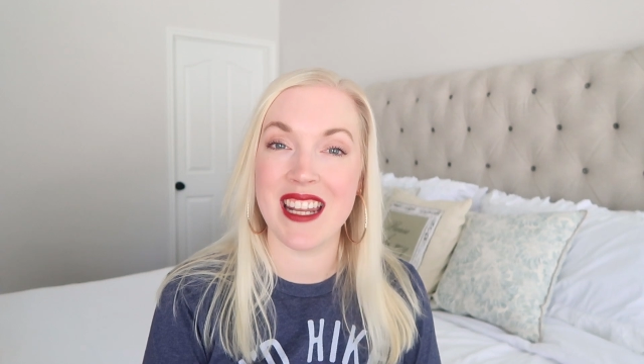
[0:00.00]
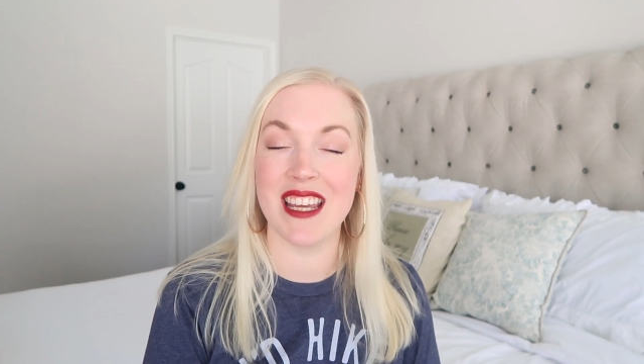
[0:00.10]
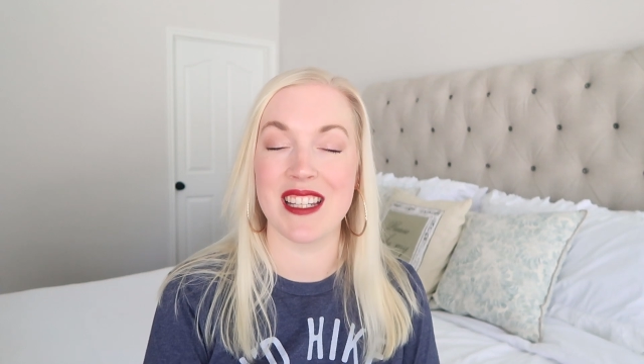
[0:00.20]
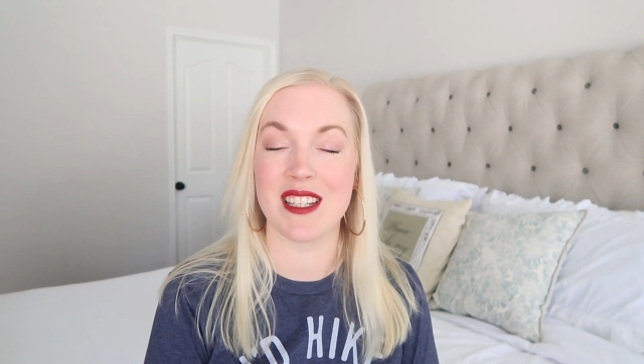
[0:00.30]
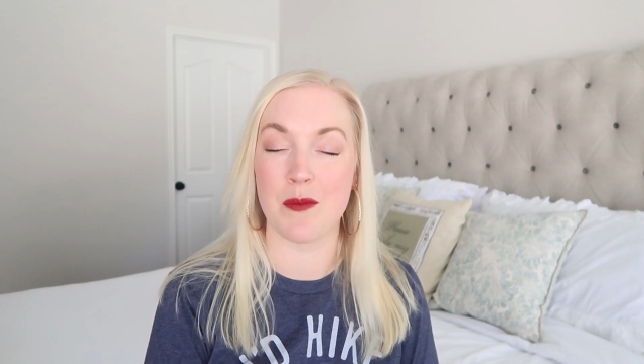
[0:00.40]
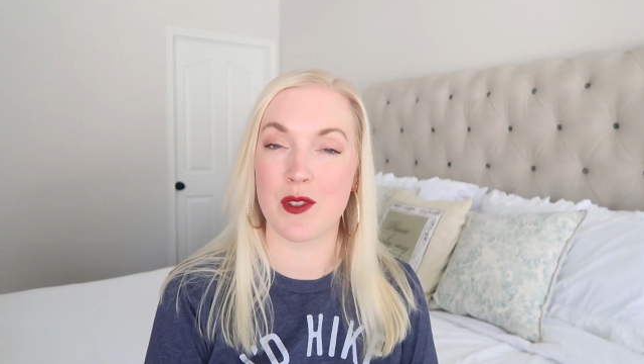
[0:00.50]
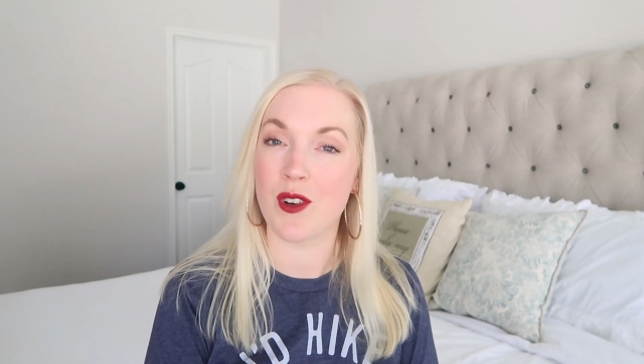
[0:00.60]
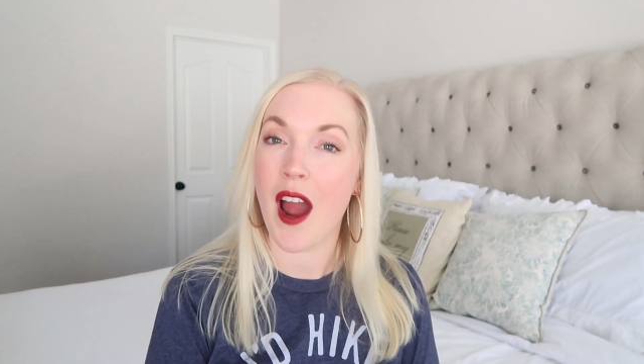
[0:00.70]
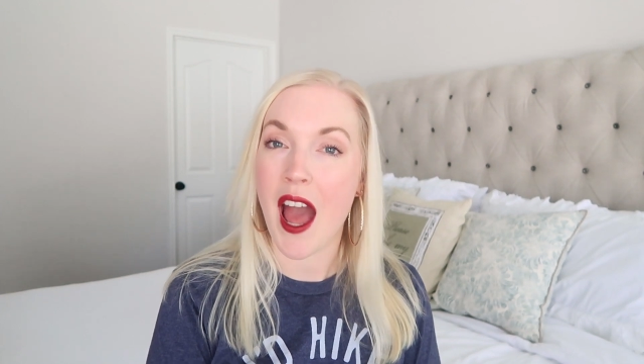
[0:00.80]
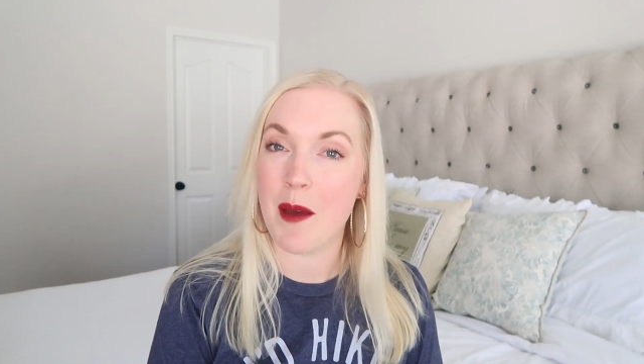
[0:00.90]
and hit
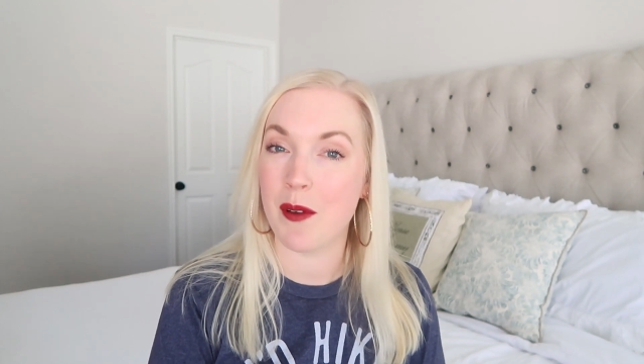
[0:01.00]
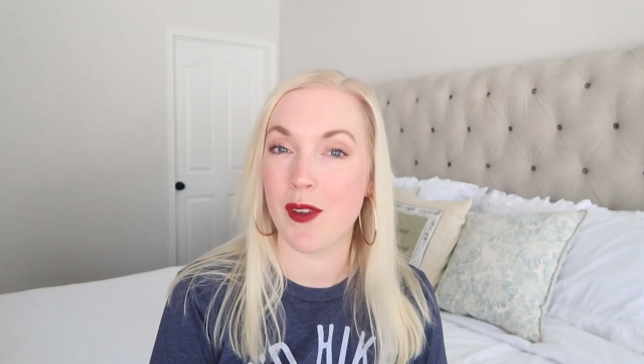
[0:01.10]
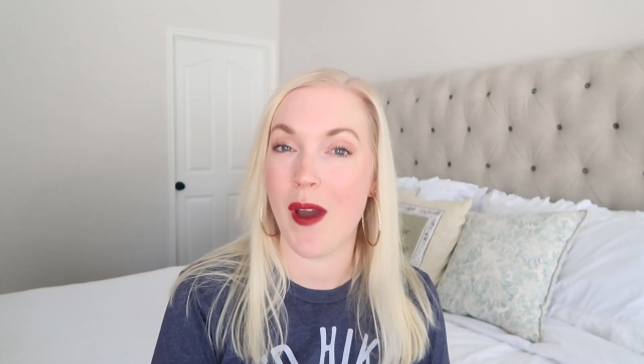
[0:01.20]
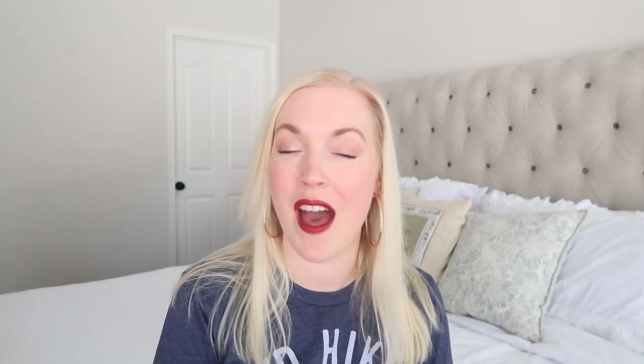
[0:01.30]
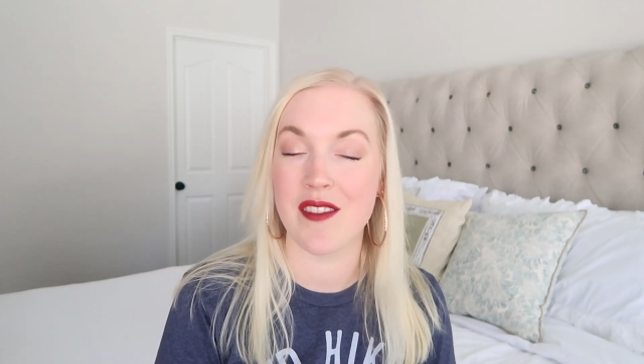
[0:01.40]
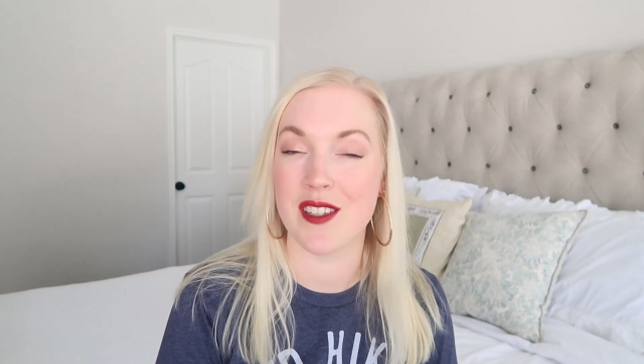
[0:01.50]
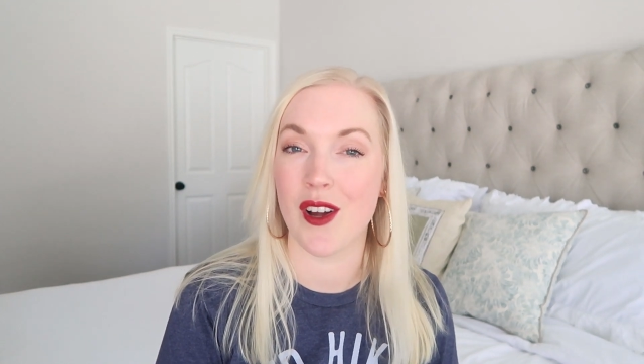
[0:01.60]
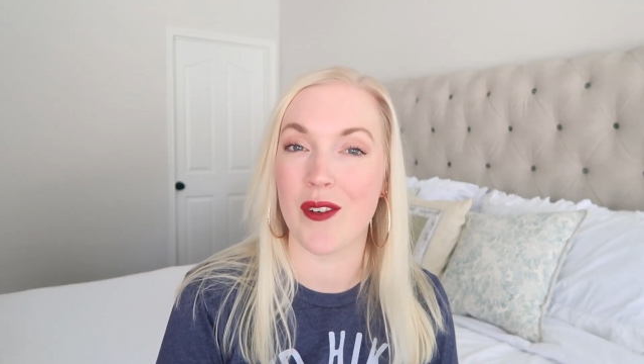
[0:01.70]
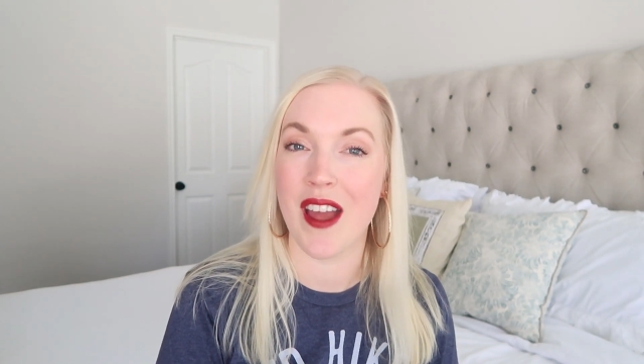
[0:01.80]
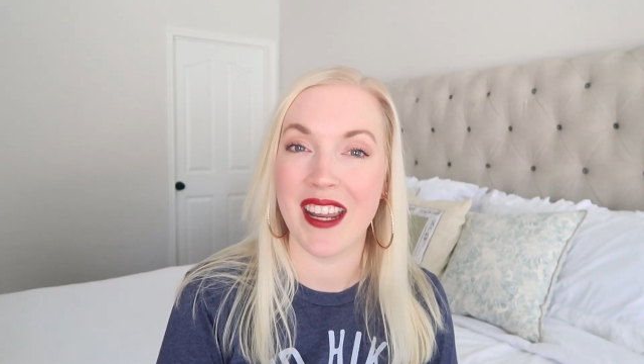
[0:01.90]
subscribe if you haven't
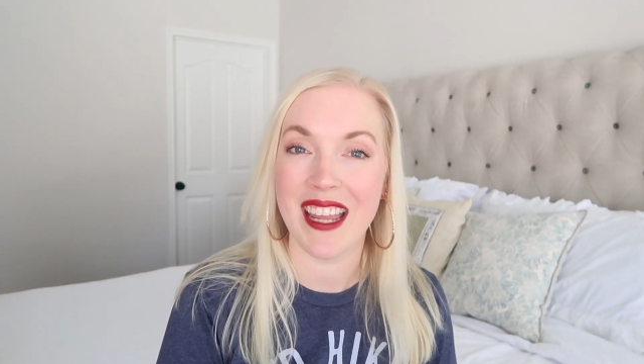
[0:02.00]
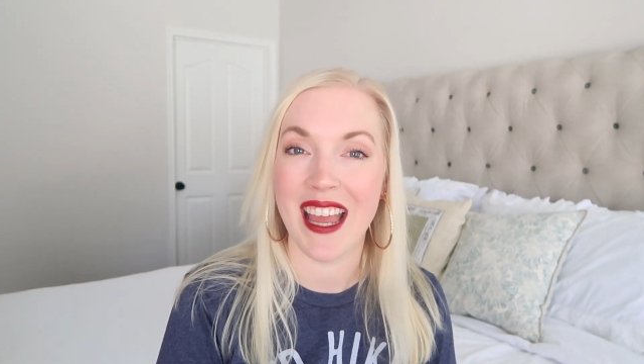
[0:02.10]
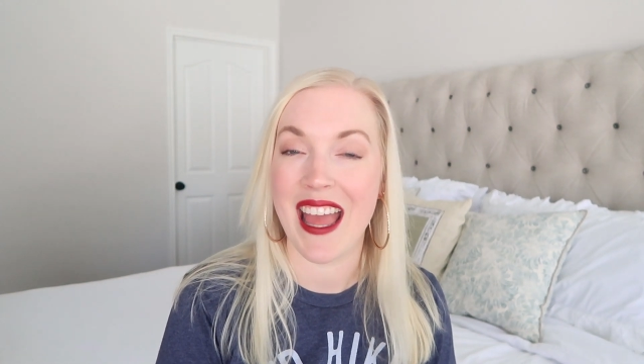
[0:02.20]
already,